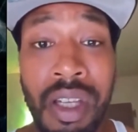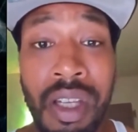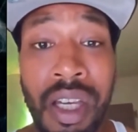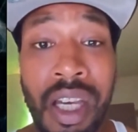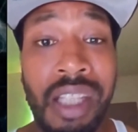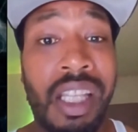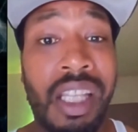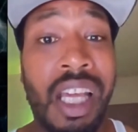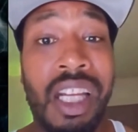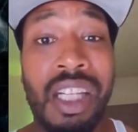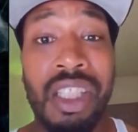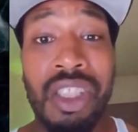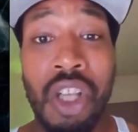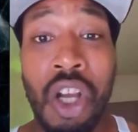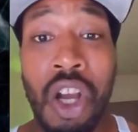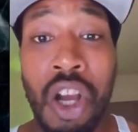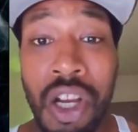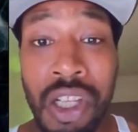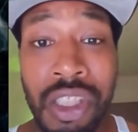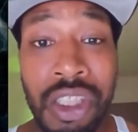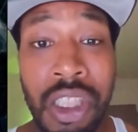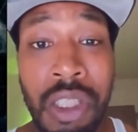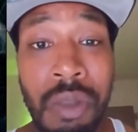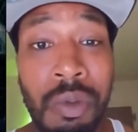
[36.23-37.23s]
And that his
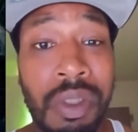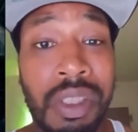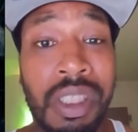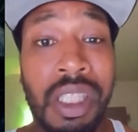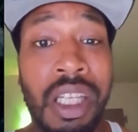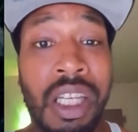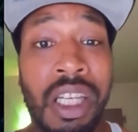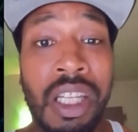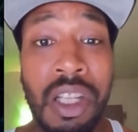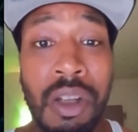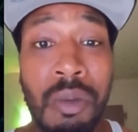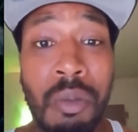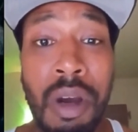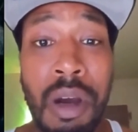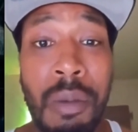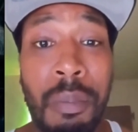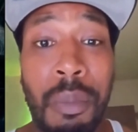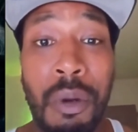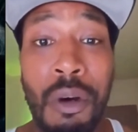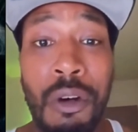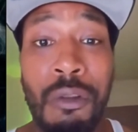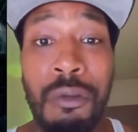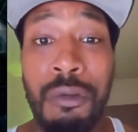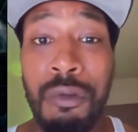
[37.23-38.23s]
auntie was hitting him up
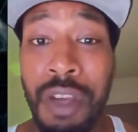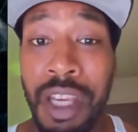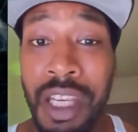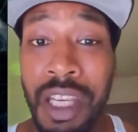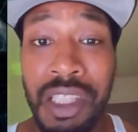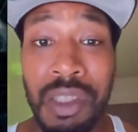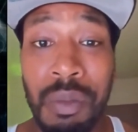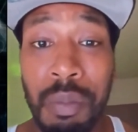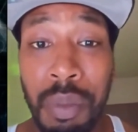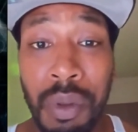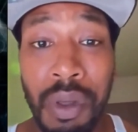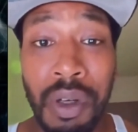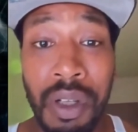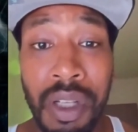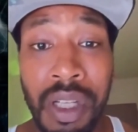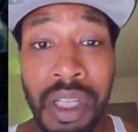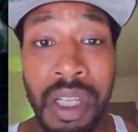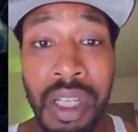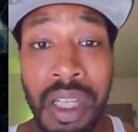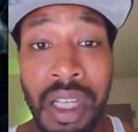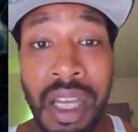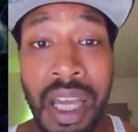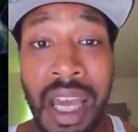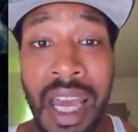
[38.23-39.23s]
on Facebook,
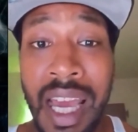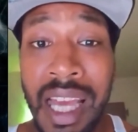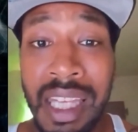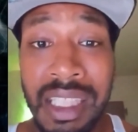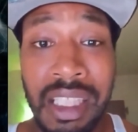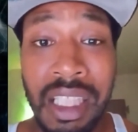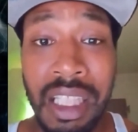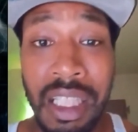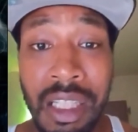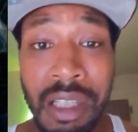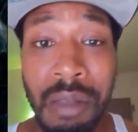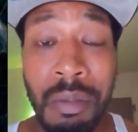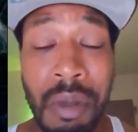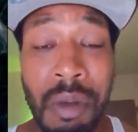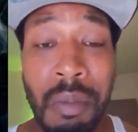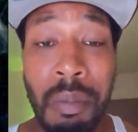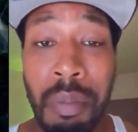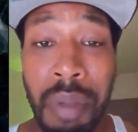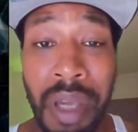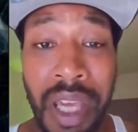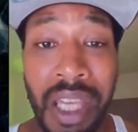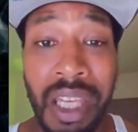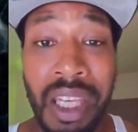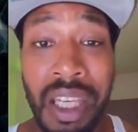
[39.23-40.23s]
asking him and
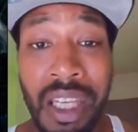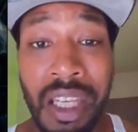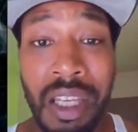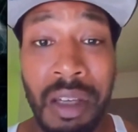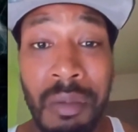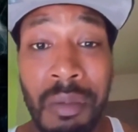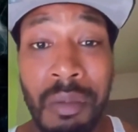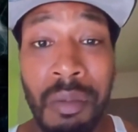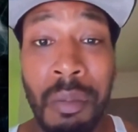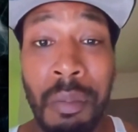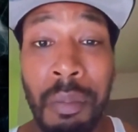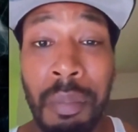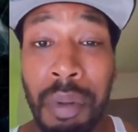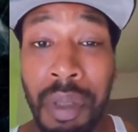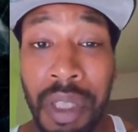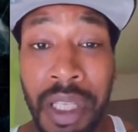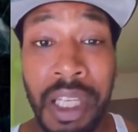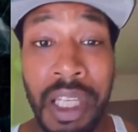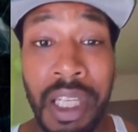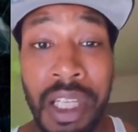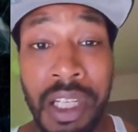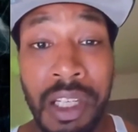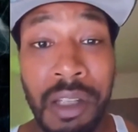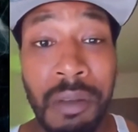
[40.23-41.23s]
begging him,
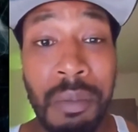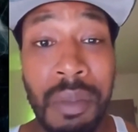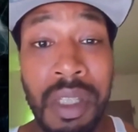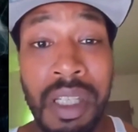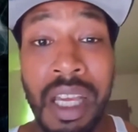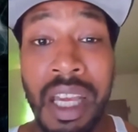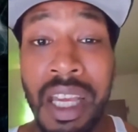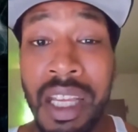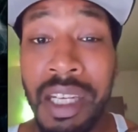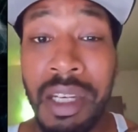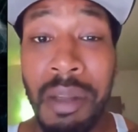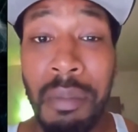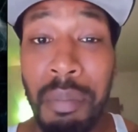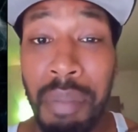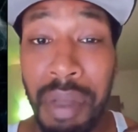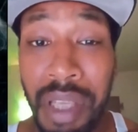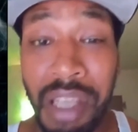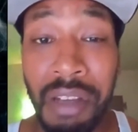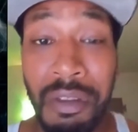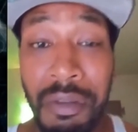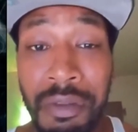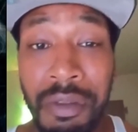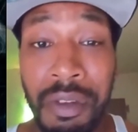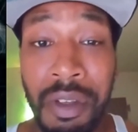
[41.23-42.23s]
pleading him to end the
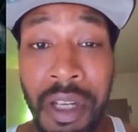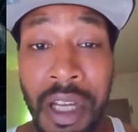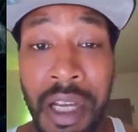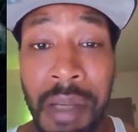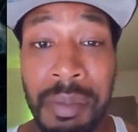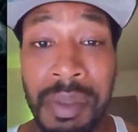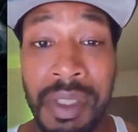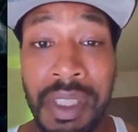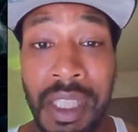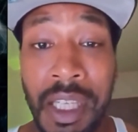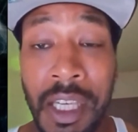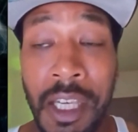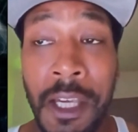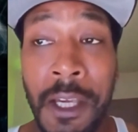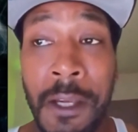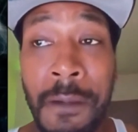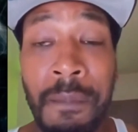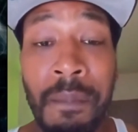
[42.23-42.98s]
beef. You know what I'm saying?